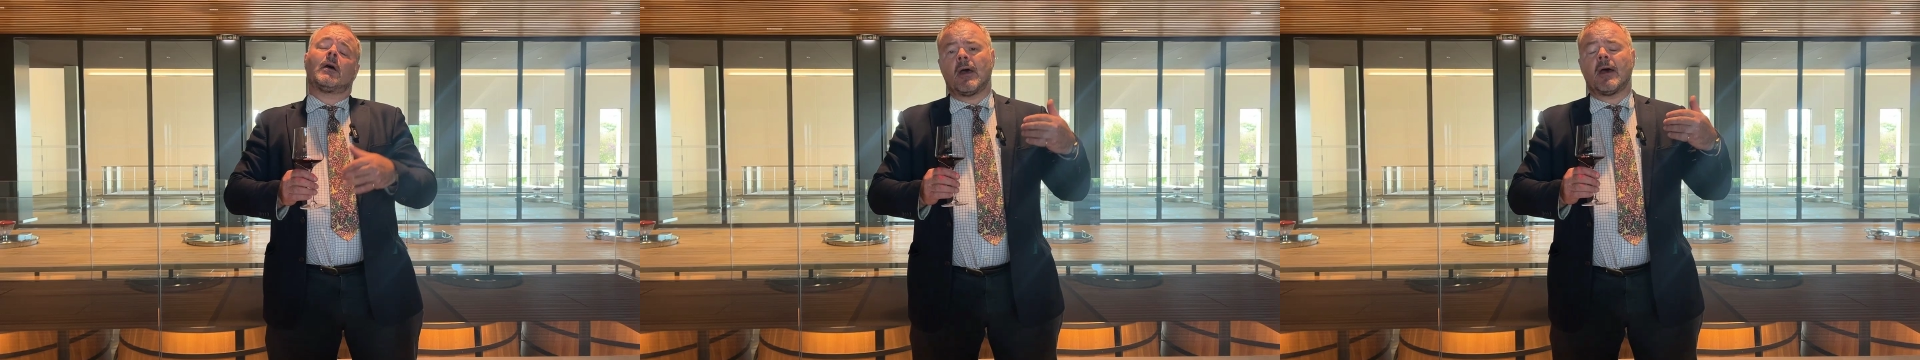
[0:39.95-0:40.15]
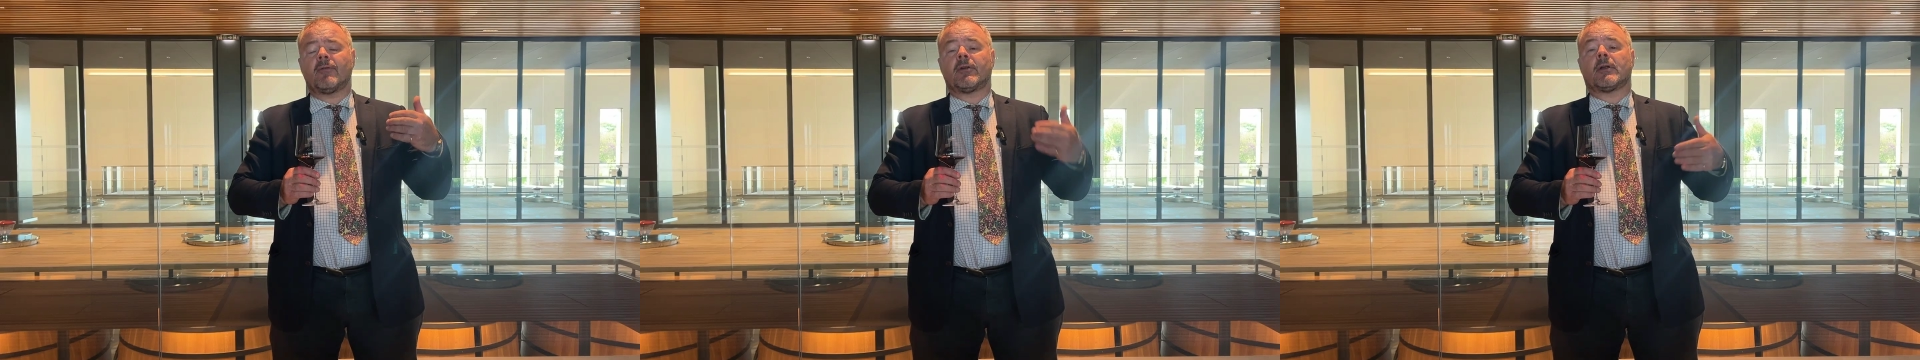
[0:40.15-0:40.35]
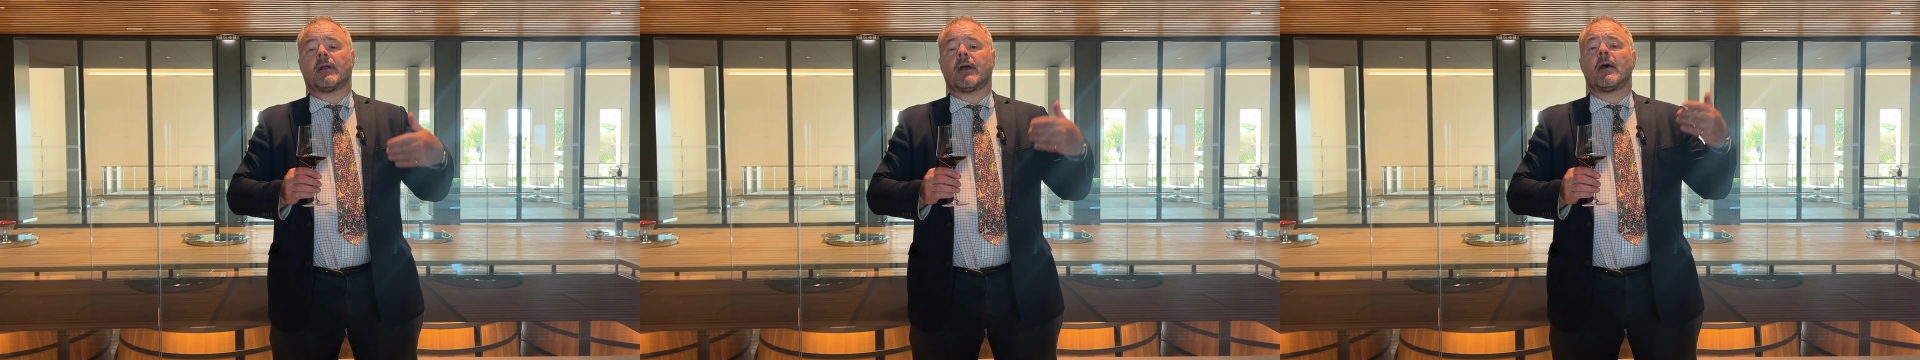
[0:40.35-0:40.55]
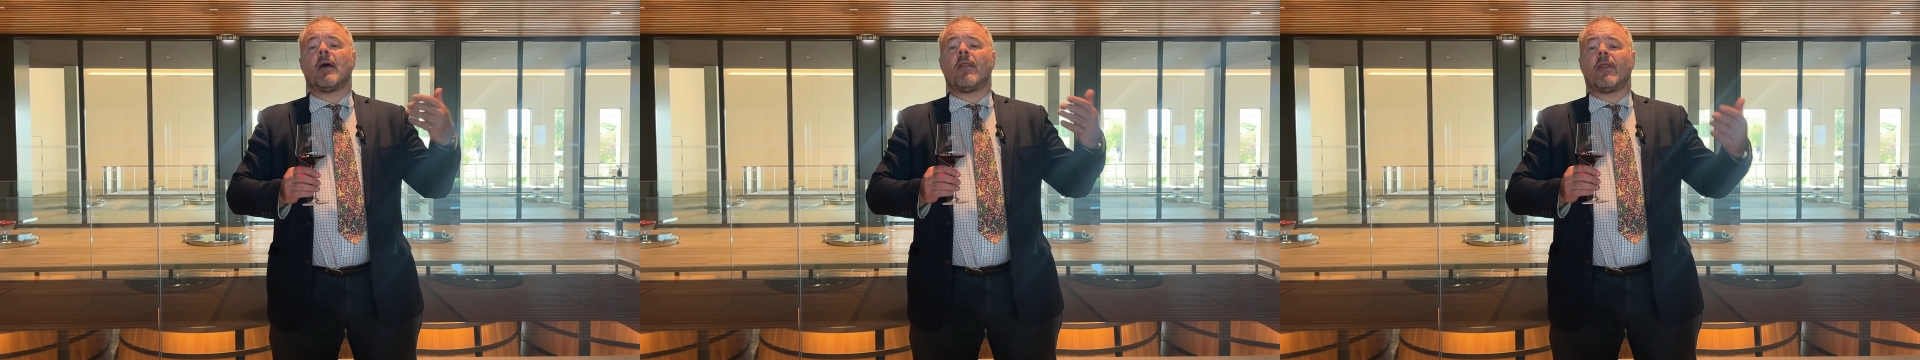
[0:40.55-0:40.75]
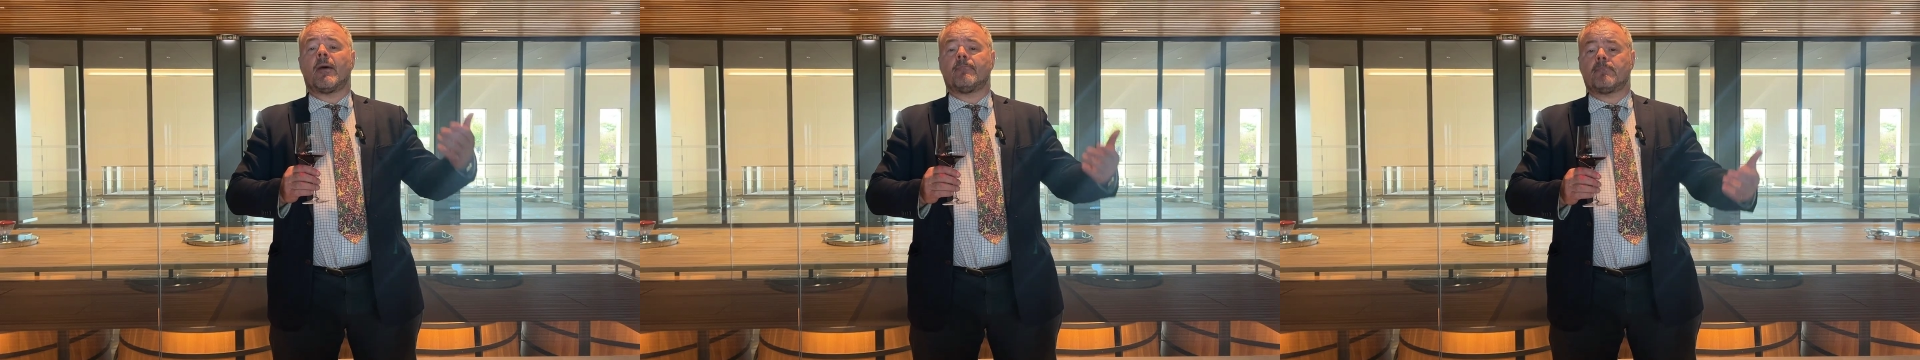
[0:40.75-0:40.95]
evidently
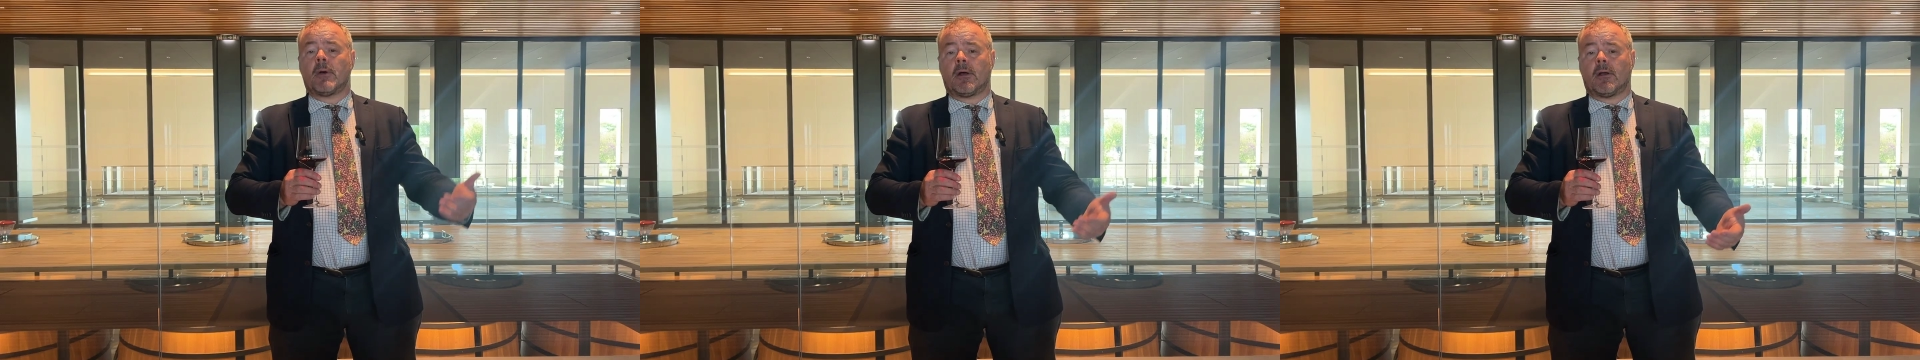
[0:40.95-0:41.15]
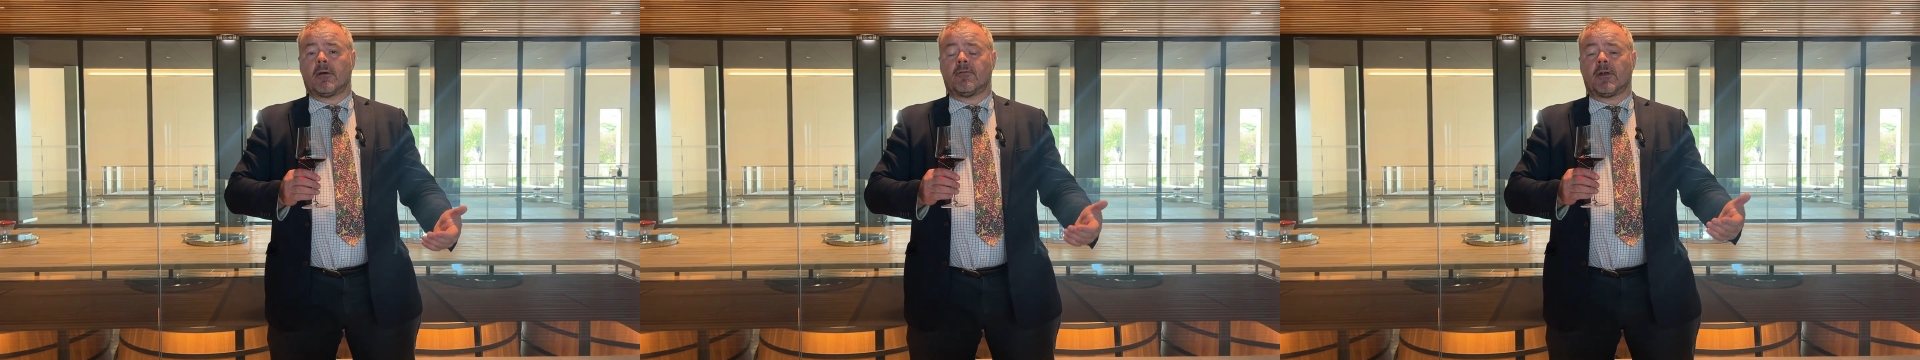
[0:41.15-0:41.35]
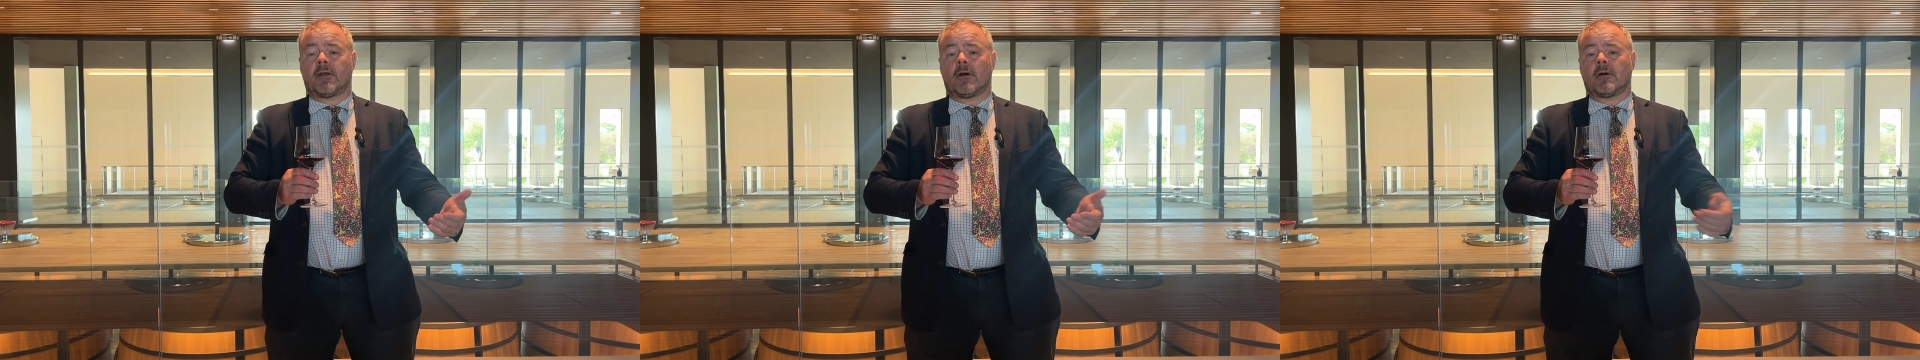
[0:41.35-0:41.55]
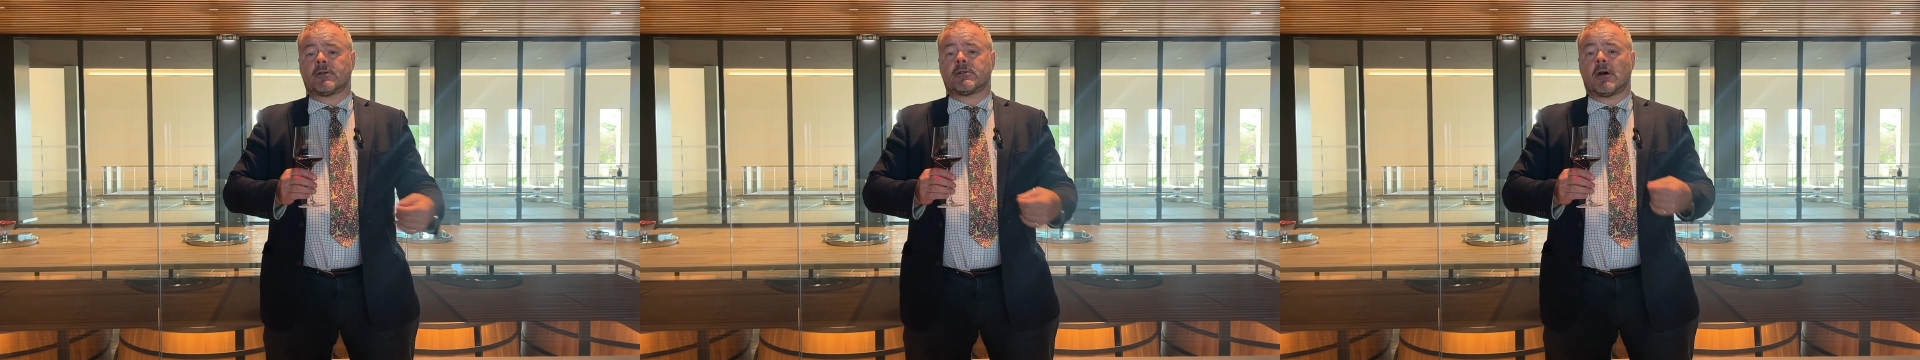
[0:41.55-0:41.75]
their Merlot vineyards